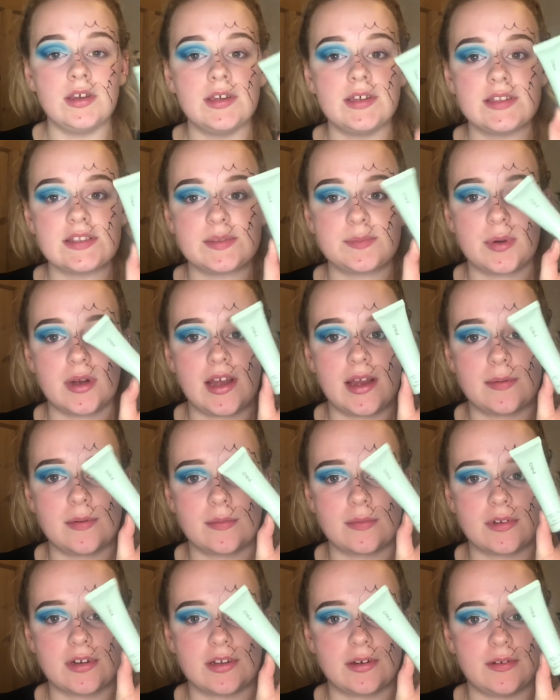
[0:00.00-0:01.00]
To prime, I'm
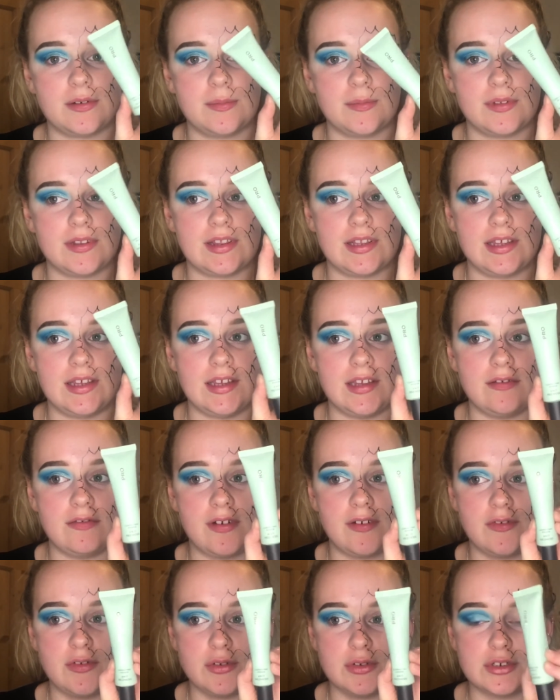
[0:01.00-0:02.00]
gonna go in with the
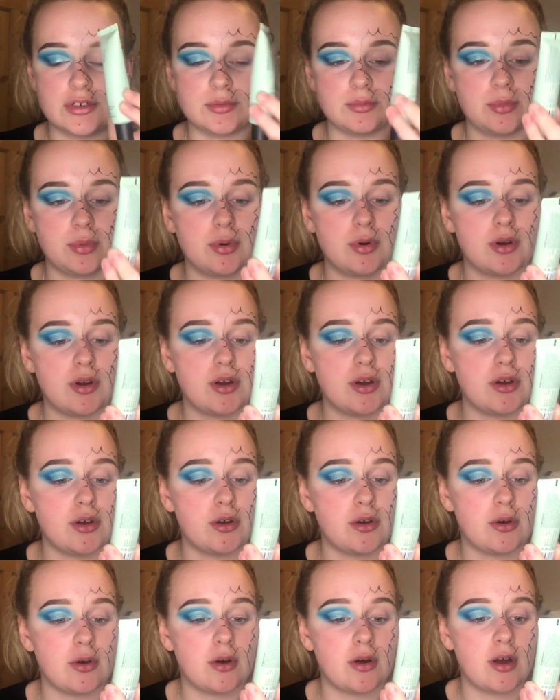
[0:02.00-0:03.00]
Revolution
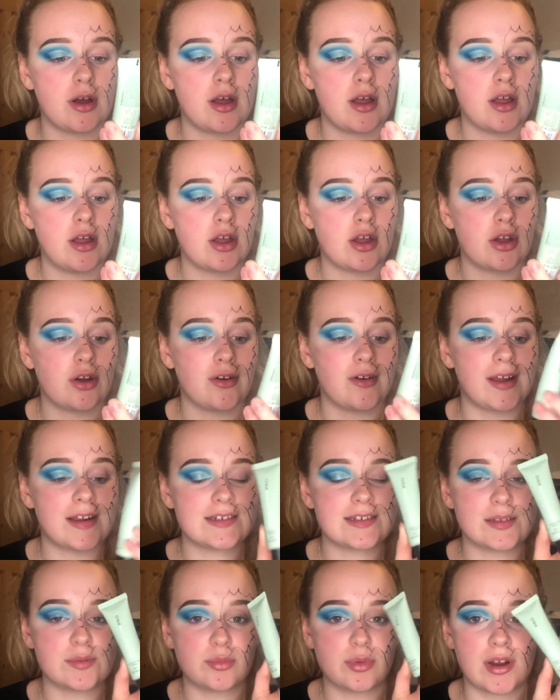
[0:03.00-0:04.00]
Pro
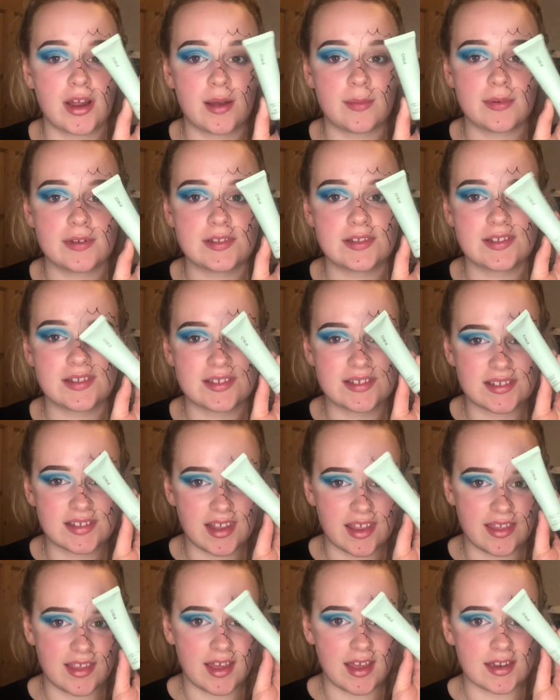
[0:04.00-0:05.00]
Correcting Primer. So this is like
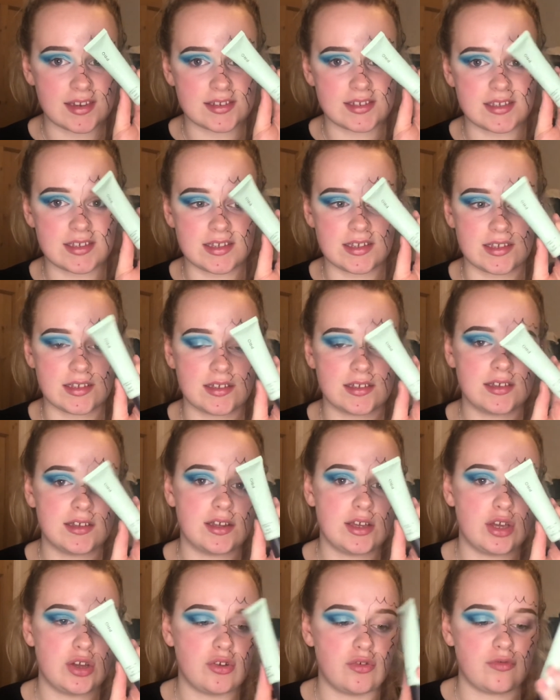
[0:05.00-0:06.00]
the
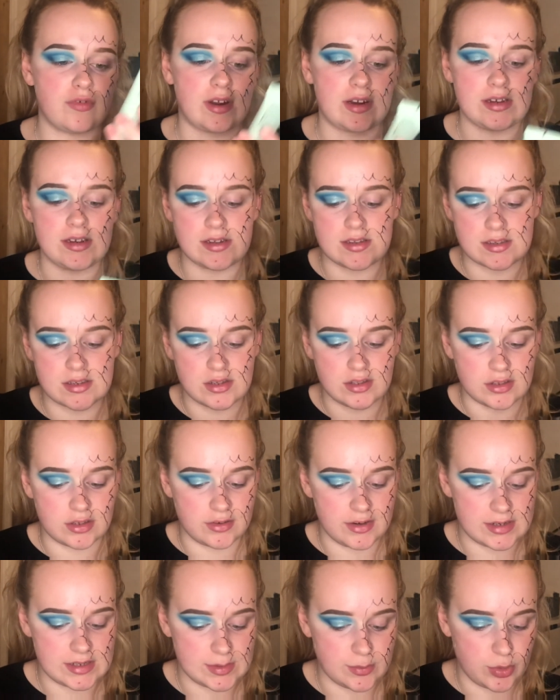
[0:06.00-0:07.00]
anti-redness color
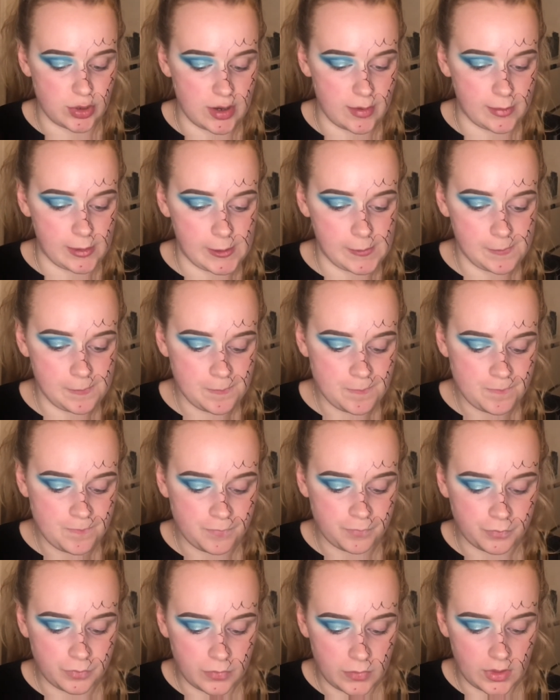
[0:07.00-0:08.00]
correcting primer.
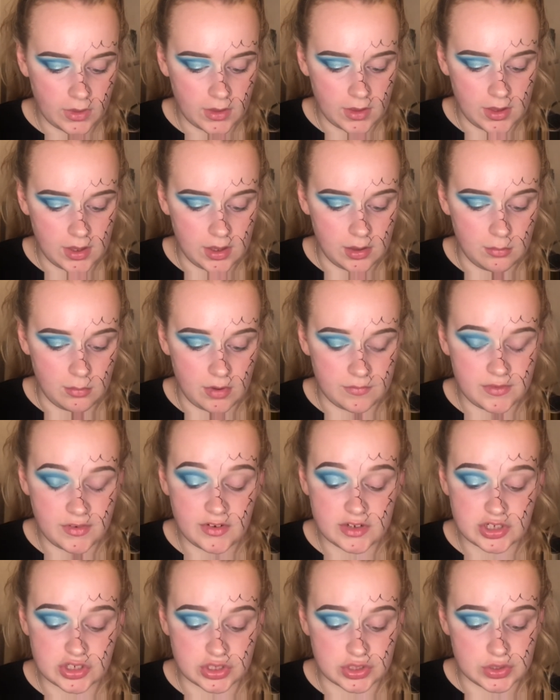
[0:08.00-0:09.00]
I've never
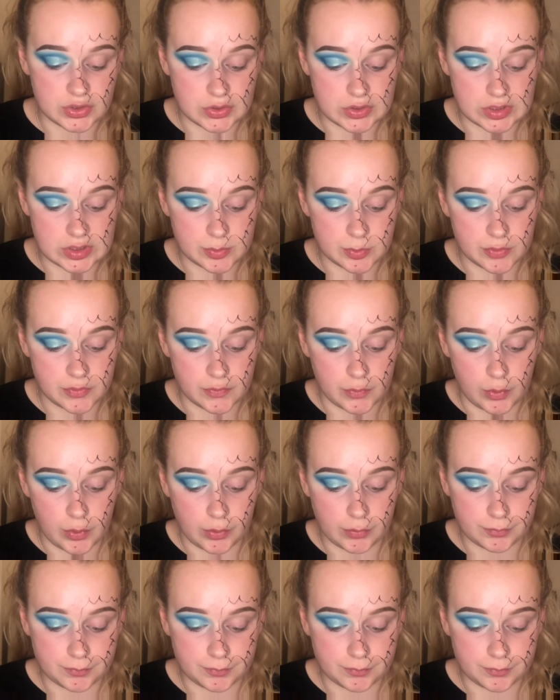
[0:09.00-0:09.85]
actually used this before.